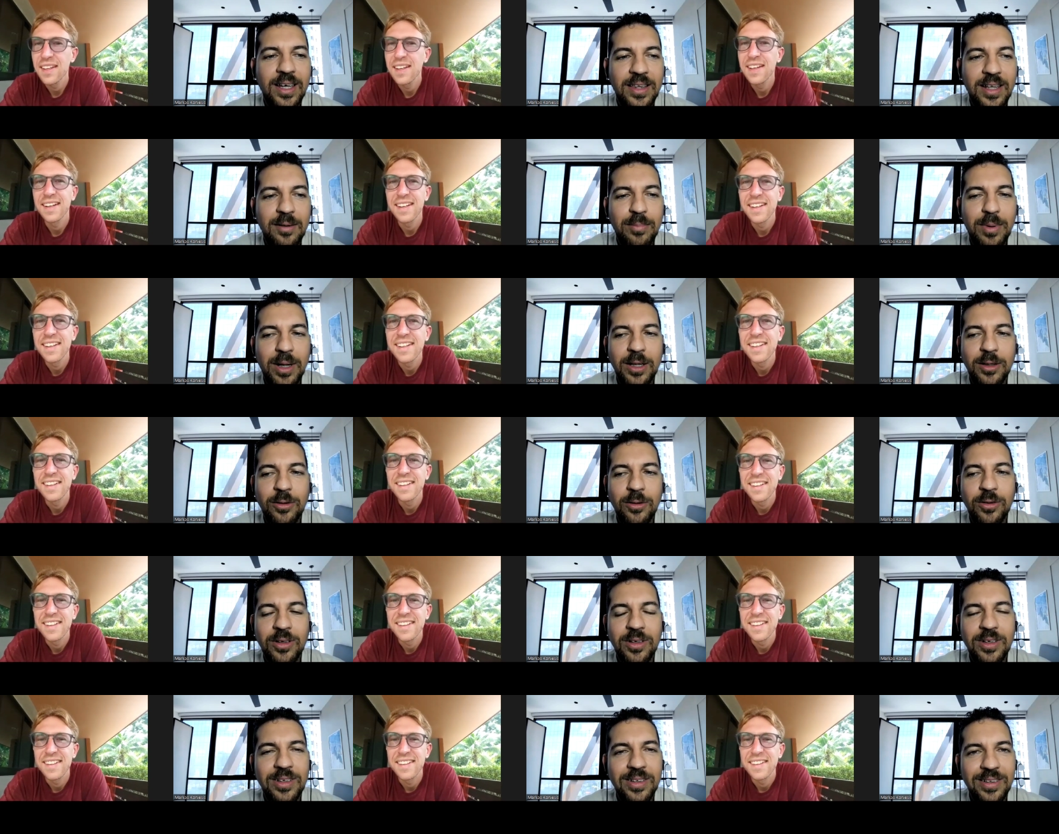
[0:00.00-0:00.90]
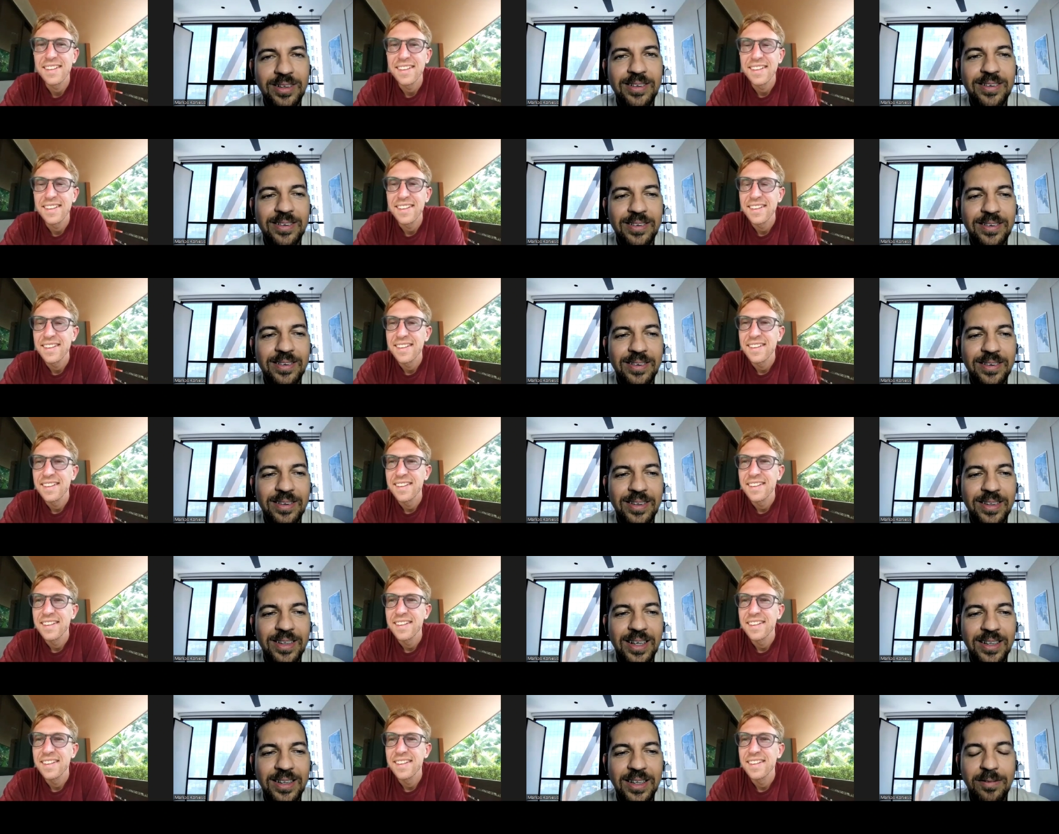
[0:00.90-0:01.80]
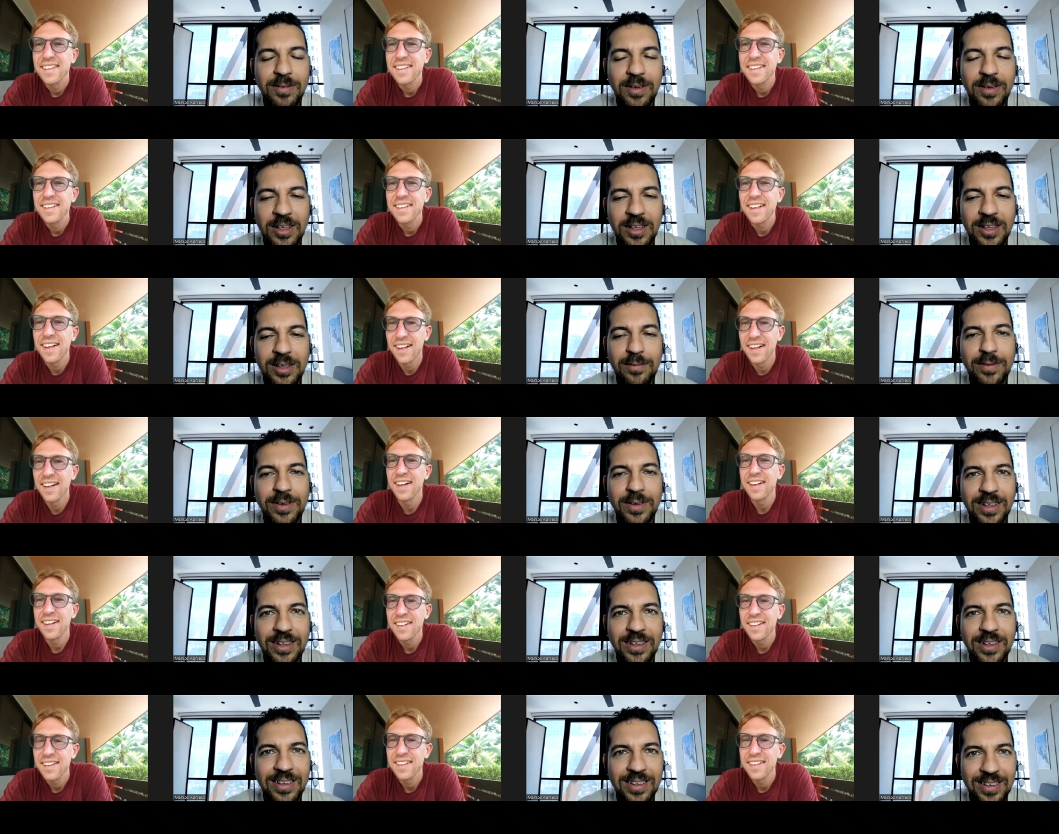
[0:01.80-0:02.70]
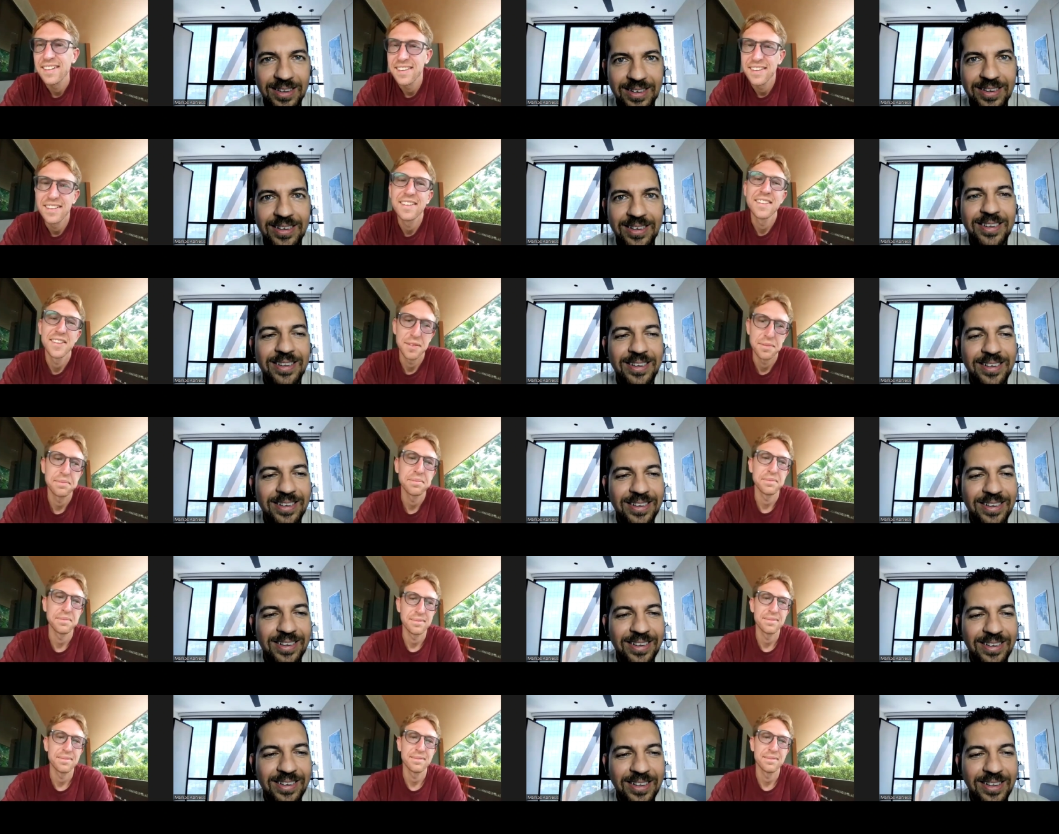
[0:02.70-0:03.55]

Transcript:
Speaker 1: yeah, than Bangkok. Yeah, definitely uh-huh. different. Uh-huh.